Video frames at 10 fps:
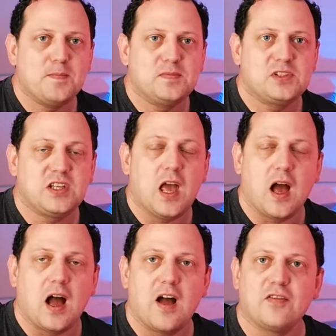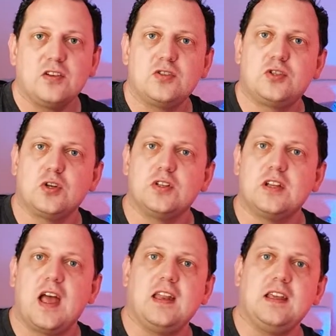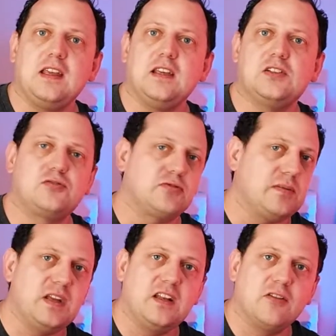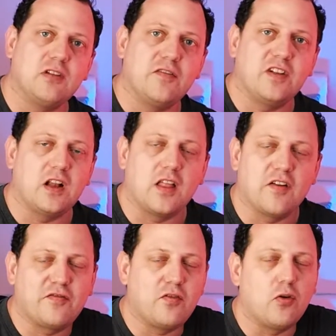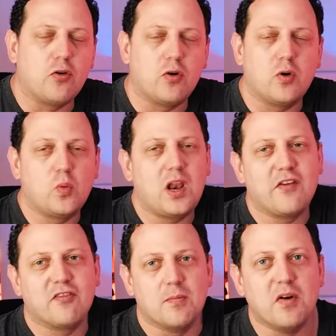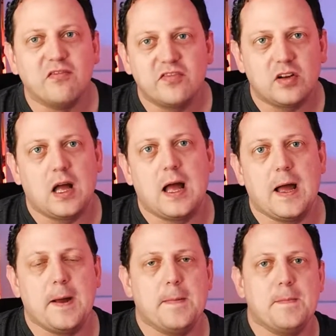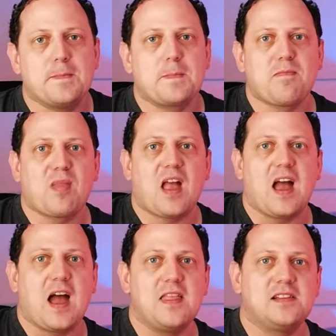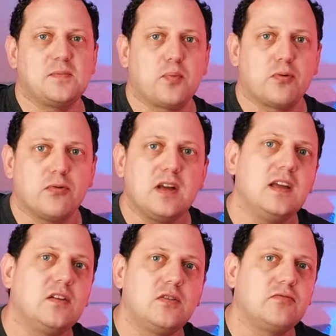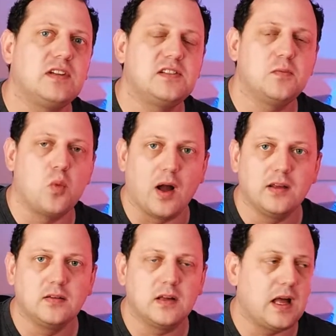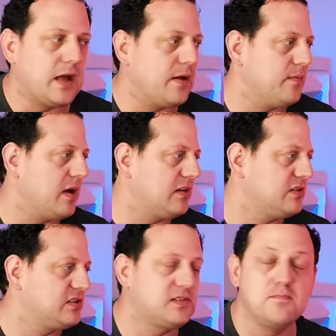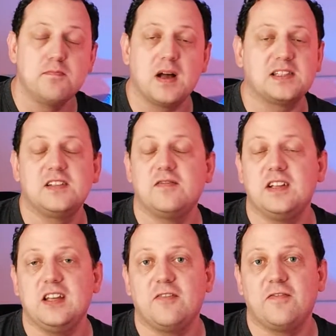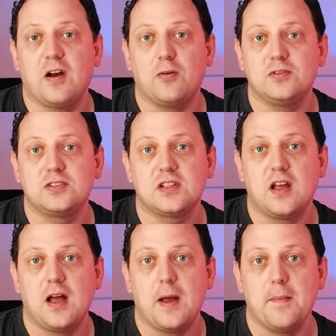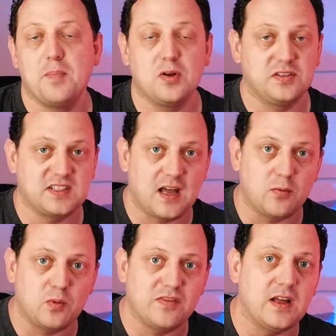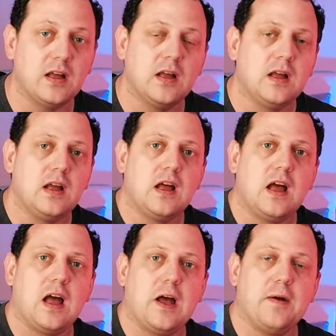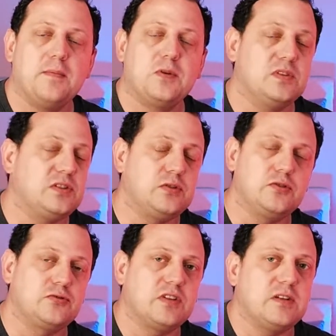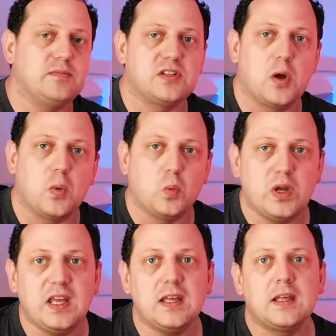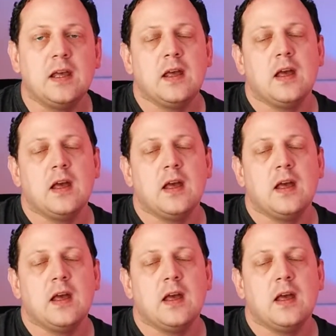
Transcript: So yeah, I haven't done any streaming or anything like that for well over a month. And there's a pretty good reason why. I just massively felt burnt out with it. Doing 2 streams a week,